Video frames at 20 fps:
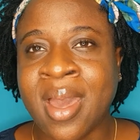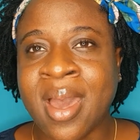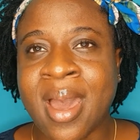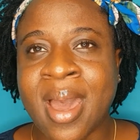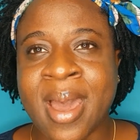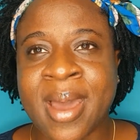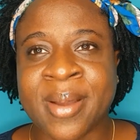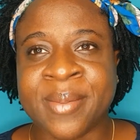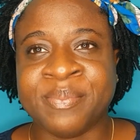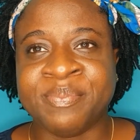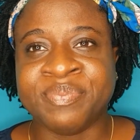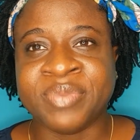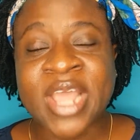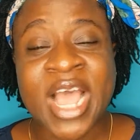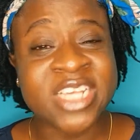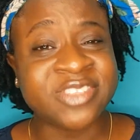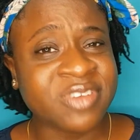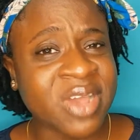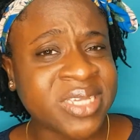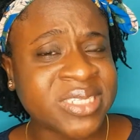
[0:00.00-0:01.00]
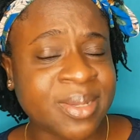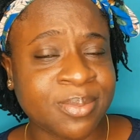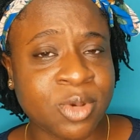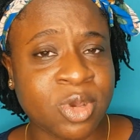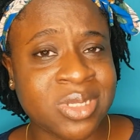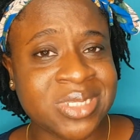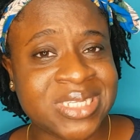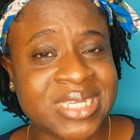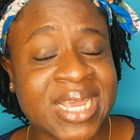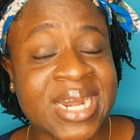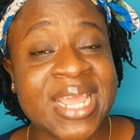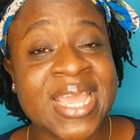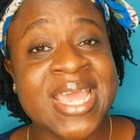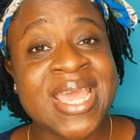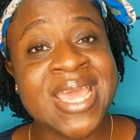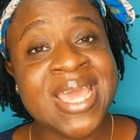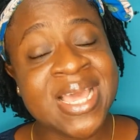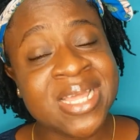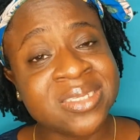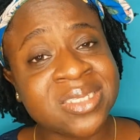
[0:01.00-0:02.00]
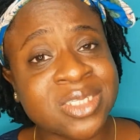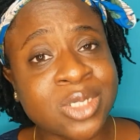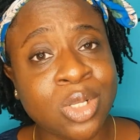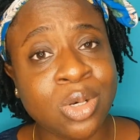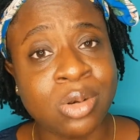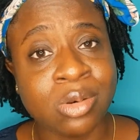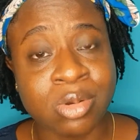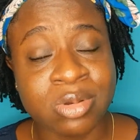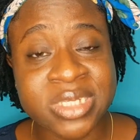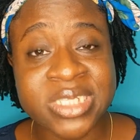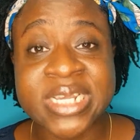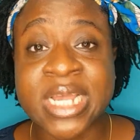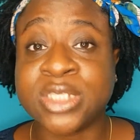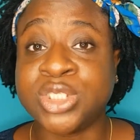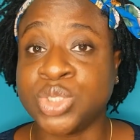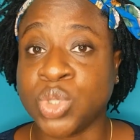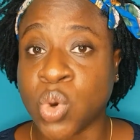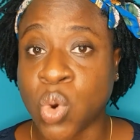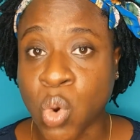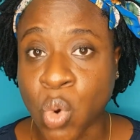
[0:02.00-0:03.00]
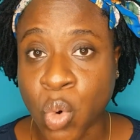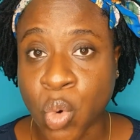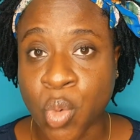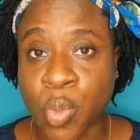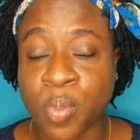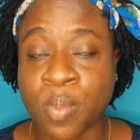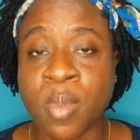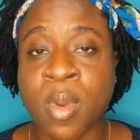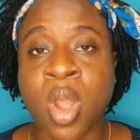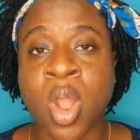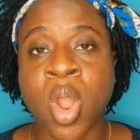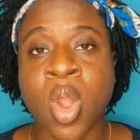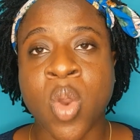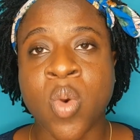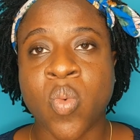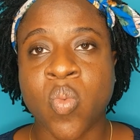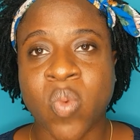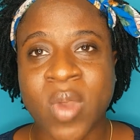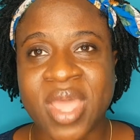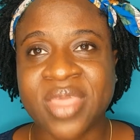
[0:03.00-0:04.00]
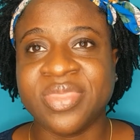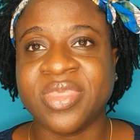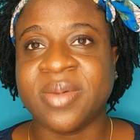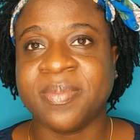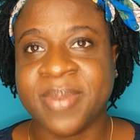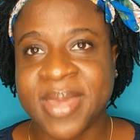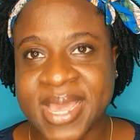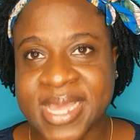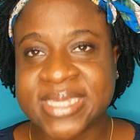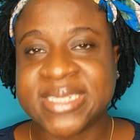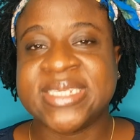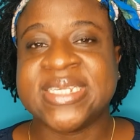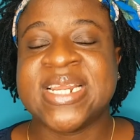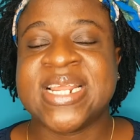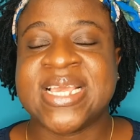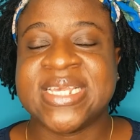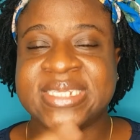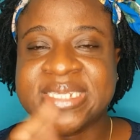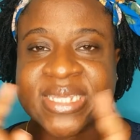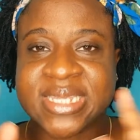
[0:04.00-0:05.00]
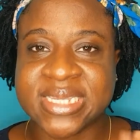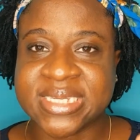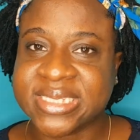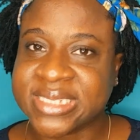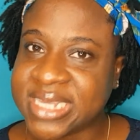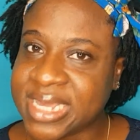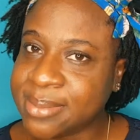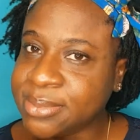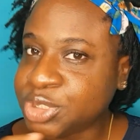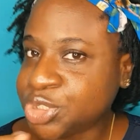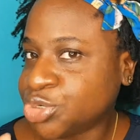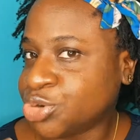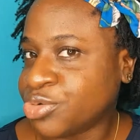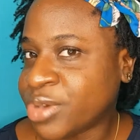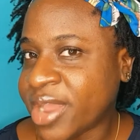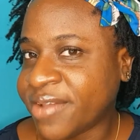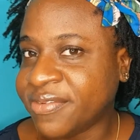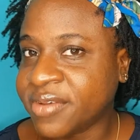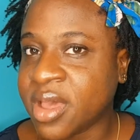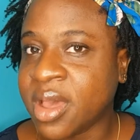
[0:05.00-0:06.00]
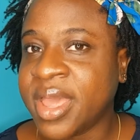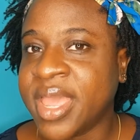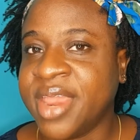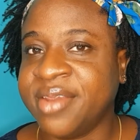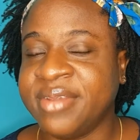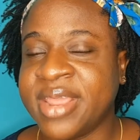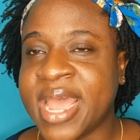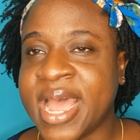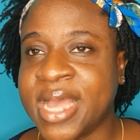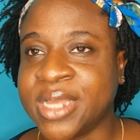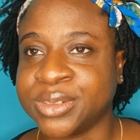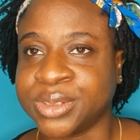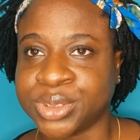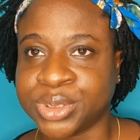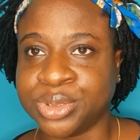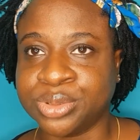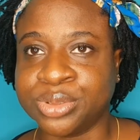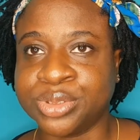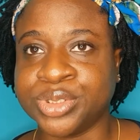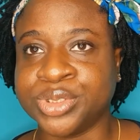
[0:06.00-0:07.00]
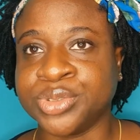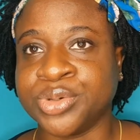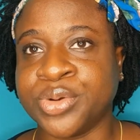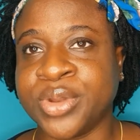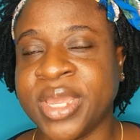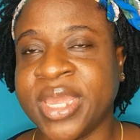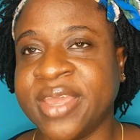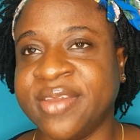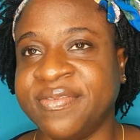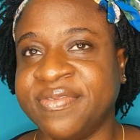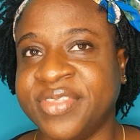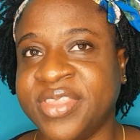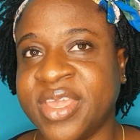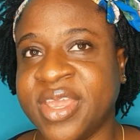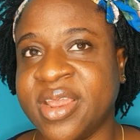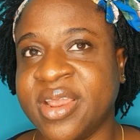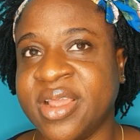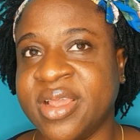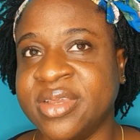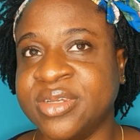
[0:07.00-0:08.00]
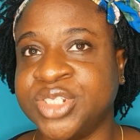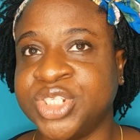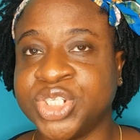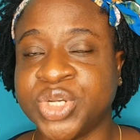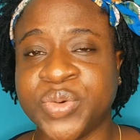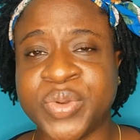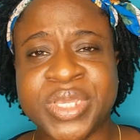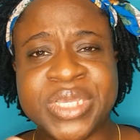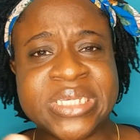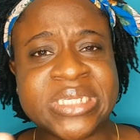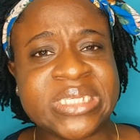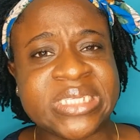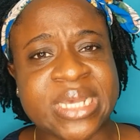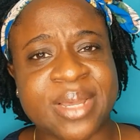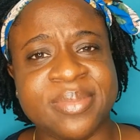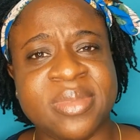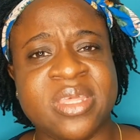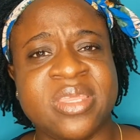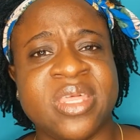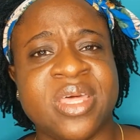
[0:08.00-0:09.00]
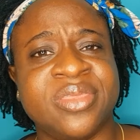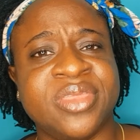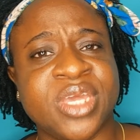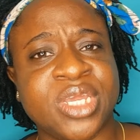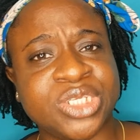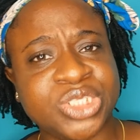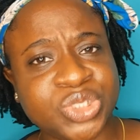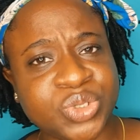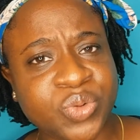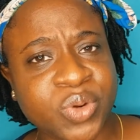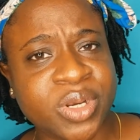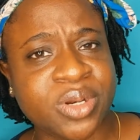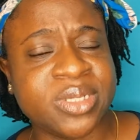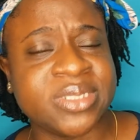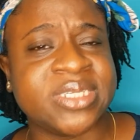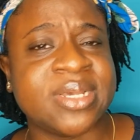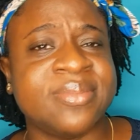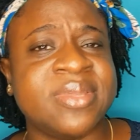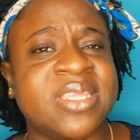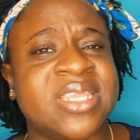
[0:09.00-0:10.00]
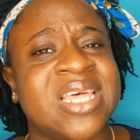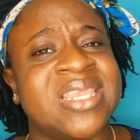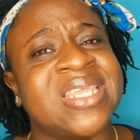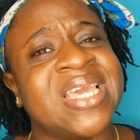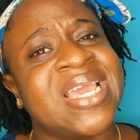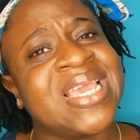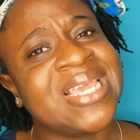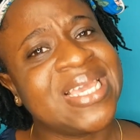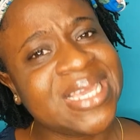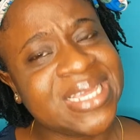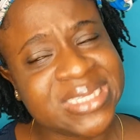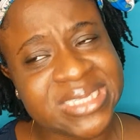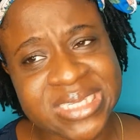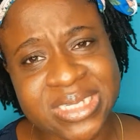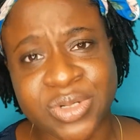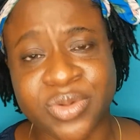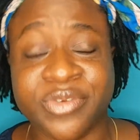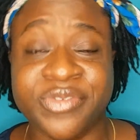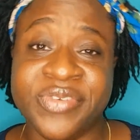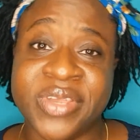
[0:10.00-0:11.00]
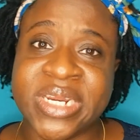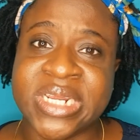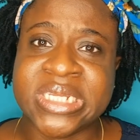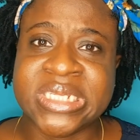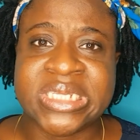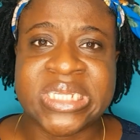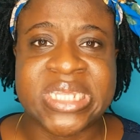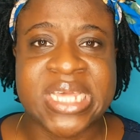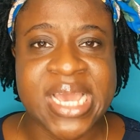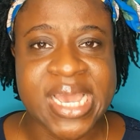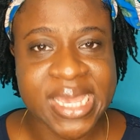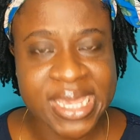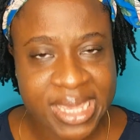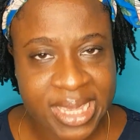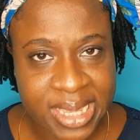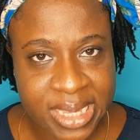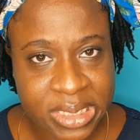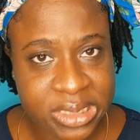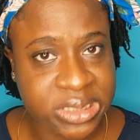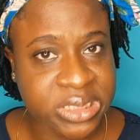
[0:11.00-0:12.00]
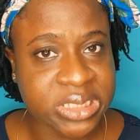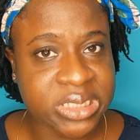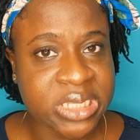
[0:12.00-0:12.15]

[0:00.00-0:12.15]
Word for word: um, as far as I'm concerned, it hits closer to home when the person is in the same geographical area as you. So if they're showing you something that they're doing or something that they're eating or feeding to their kids,